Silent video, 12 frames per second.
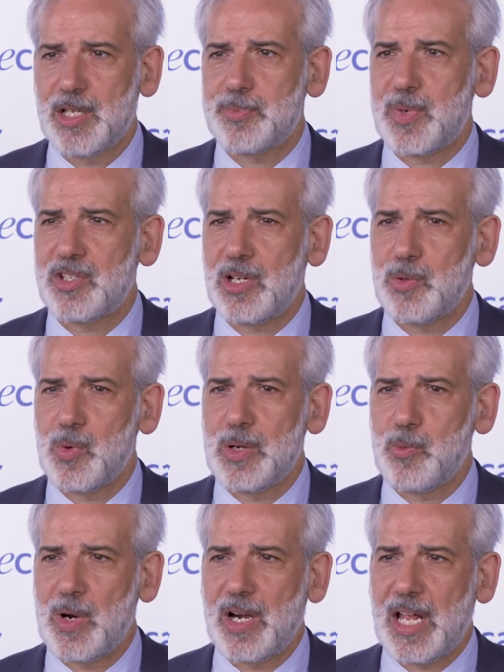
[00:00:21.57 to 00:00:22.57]
Especially,
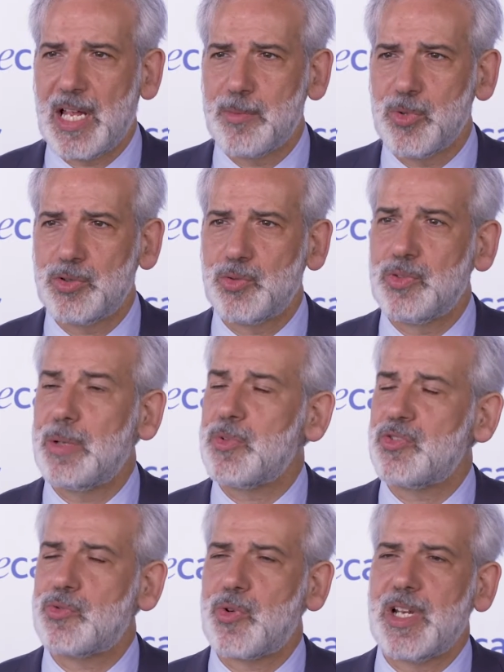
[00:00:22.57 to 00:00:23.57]
we were able to
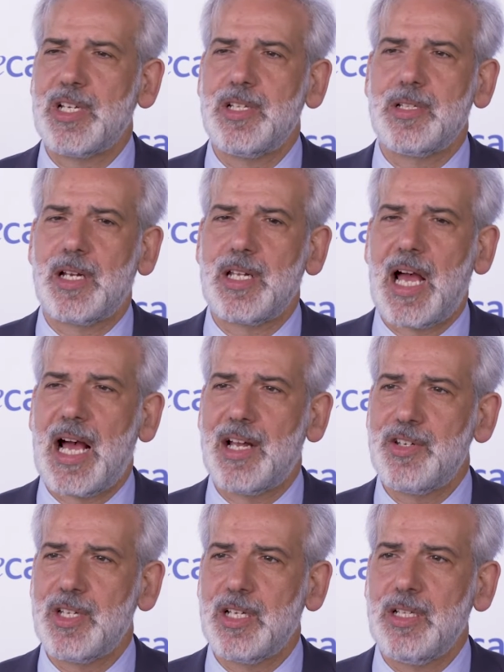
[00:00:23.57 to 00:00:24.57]
demonstrate that
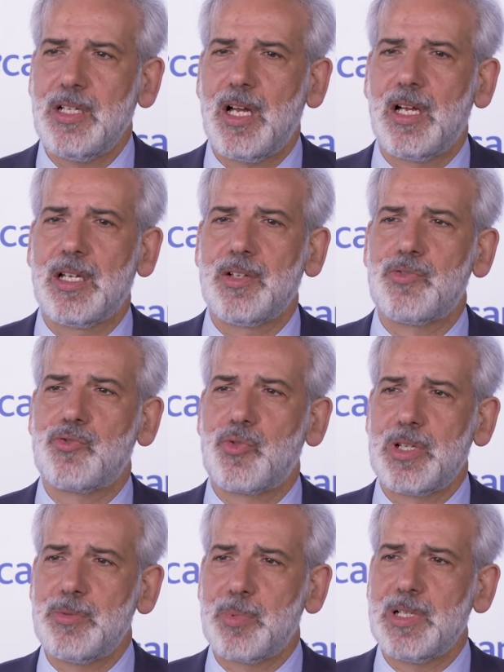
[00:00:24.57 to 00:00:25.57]
adding a
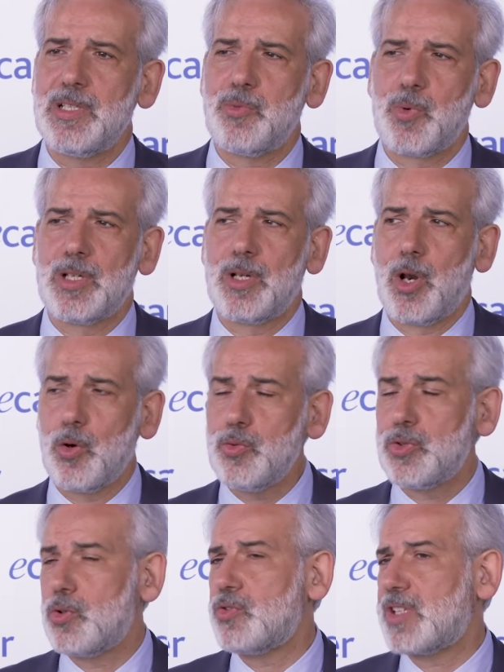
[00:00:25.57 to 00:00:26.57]
treatment with
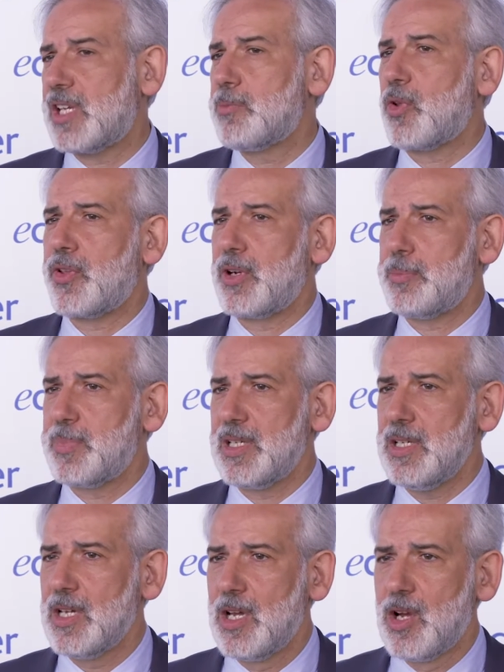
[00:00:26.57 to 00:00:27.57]
low dose chemotherapy